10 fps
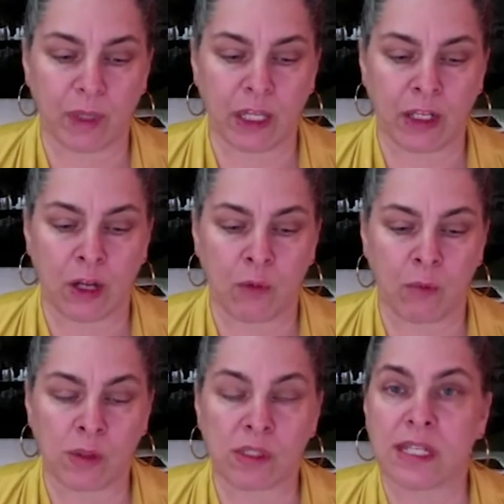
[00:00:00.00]

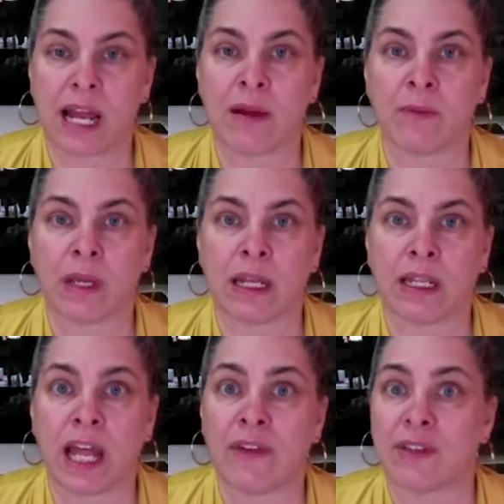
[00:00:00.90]
most of the time in
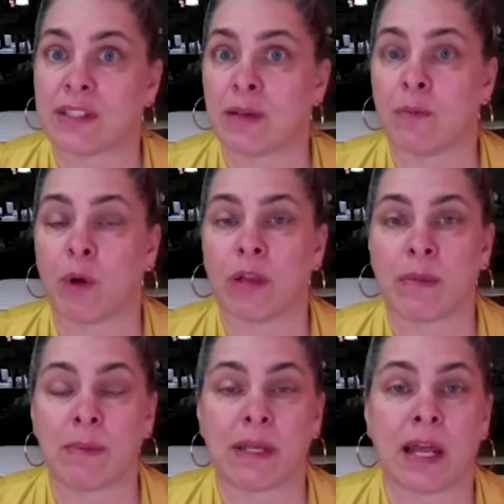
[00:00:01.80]
life at some point,
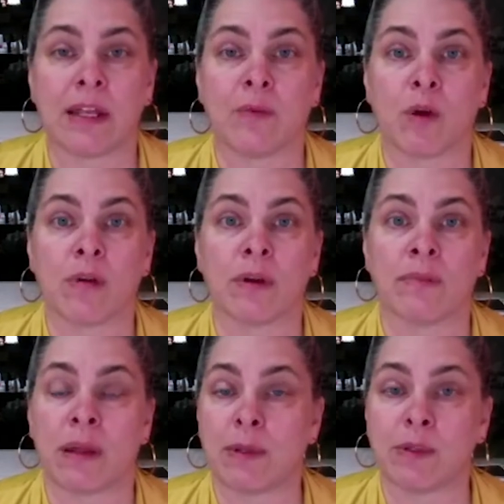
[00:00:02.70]
maybe not anymore, but
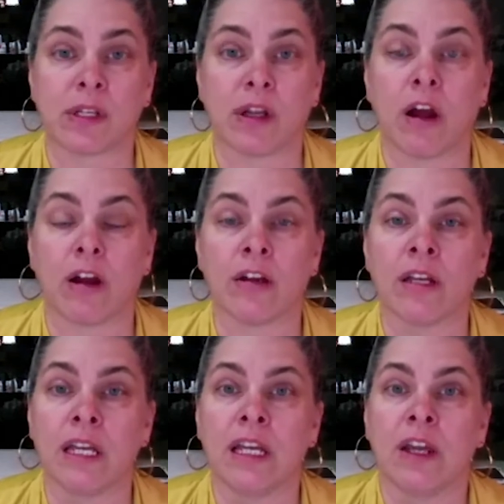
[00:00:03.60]
maybe you still are,
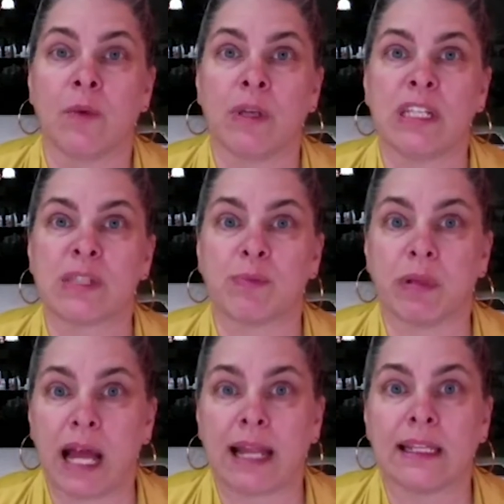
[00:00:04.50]
we just
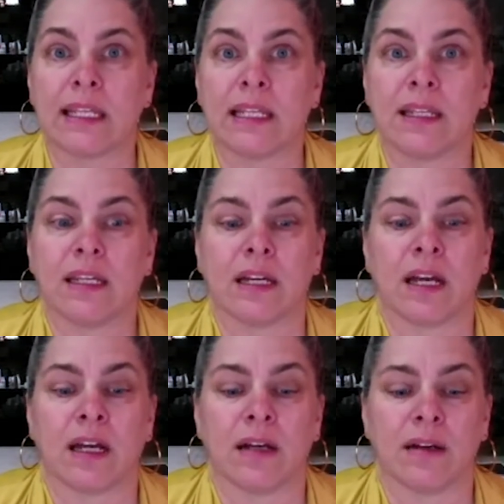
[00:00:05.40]
blindly
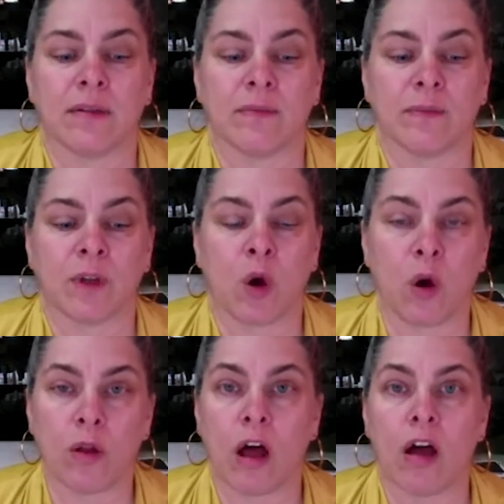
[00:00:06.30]
go
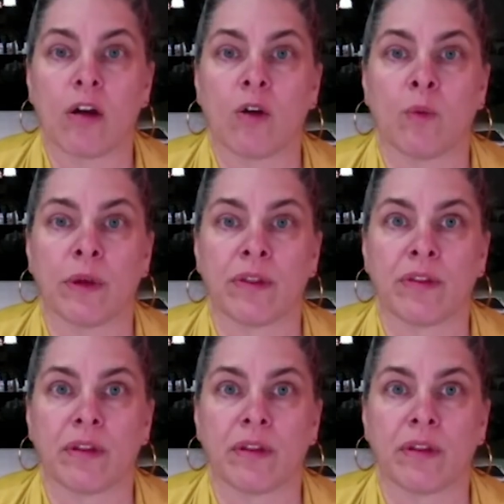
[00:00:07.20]
along with